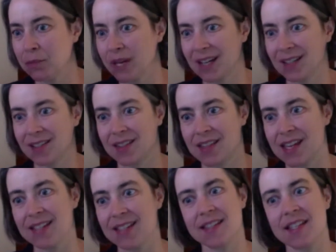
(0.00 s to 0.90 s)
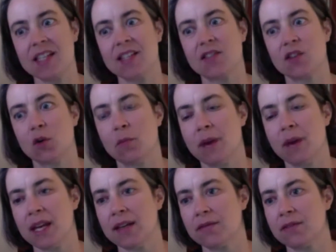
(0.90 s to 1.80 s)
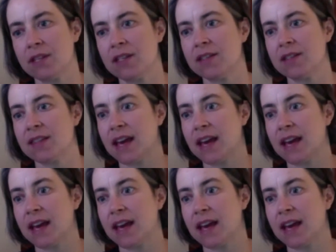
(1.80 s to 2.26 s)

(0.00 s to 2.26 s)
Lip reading: because they see so many of these